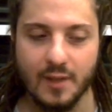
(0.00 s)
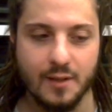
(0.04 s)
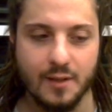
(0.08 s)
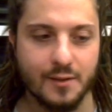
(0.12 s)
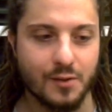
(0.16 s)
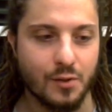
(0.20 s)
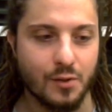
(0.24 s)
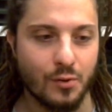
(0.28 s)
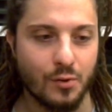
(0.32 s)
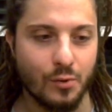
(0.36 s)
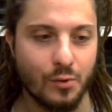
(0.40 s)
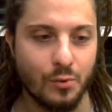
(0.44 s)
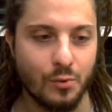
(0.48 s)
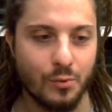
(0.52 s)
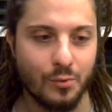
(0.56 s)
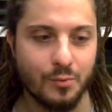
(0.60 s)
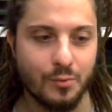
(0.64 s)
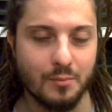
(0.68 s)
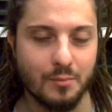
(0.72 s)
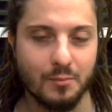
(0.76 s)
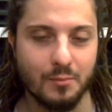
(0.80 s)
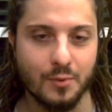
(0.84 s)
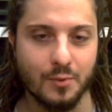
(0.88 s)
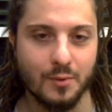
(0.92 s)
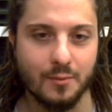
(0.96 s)
So
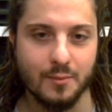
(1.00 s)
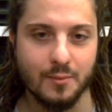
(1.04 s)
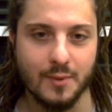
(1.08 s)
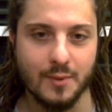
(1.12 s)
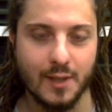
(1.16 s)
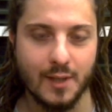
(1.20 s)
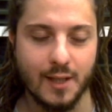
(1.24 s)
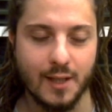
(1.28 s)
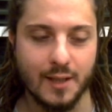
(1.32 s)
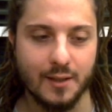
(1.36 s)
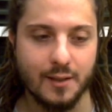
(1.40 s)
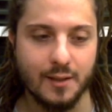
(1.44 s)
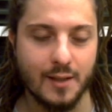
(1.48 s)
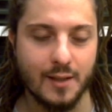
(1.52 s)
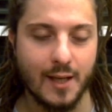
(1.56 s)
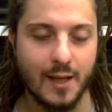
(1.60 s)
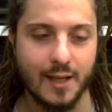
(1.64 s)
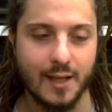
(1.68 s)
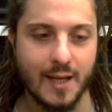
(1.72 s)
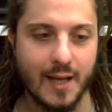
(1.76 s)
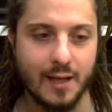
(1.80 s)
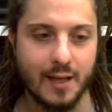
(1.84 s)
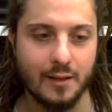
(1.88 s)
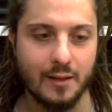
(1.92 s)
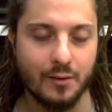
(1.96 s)

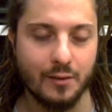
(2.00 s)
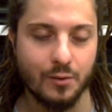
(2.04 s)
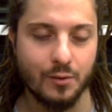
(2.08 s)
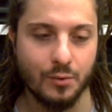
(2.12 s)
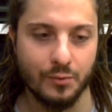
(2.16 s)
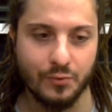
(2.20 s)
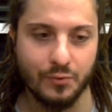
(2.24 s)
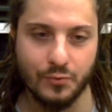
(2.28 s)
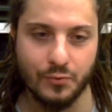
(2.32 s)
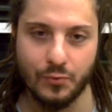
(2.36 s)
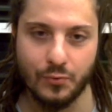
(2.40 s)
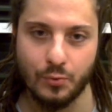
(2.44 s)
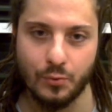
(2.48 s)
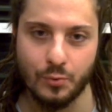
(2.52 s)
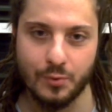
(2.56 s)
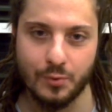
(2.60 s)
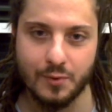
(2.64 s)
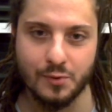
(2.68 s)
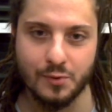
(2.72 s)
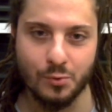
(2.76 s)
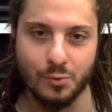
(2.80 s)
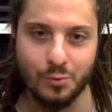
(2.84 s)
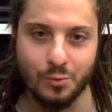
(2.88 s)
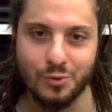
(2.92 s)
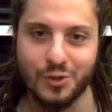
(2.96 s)
again, good food,
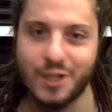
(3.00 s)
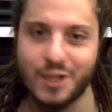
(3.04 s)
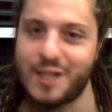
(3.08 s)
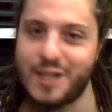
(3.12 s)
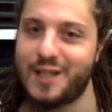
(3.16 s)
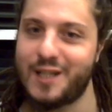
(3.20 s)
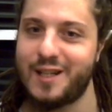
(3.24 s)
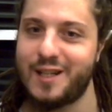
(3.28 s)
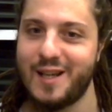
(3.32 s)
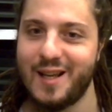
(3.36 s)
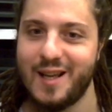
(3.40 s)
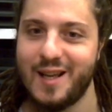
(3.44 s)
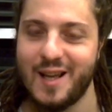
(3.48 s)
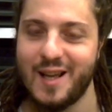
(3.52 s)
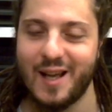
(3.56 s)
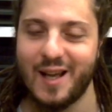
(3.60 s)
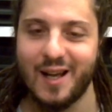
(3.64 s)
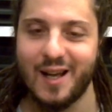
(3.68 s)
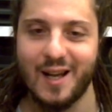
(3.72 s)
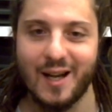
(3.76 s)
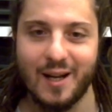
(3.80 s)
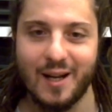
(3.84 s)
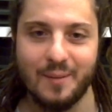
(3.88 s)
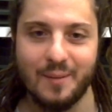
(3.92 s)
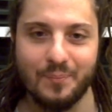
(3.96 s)
sushi,
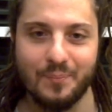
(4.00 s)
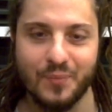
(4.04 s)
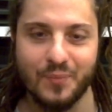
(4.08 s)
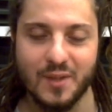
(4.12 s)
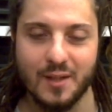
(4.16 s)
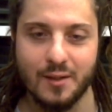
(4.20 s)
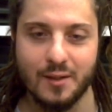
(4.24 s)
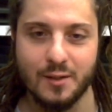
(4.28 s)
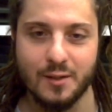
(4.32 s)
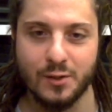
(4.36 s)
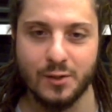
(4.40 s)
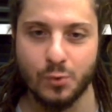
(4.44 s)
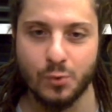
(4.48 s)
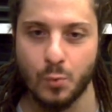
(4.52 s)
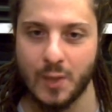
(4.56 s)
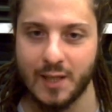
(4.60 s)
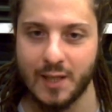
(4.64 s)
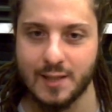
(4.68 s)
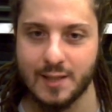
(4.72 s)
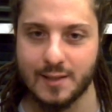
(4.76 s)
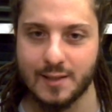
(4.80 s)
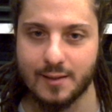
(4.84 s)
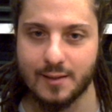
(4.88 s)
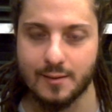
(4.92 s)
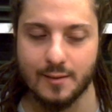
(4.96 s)

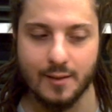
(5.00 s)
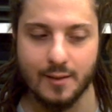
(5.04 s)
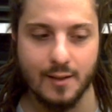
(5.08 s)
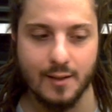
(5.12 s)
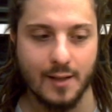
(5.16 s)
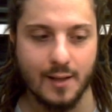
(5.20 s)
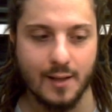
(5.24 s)
sweets,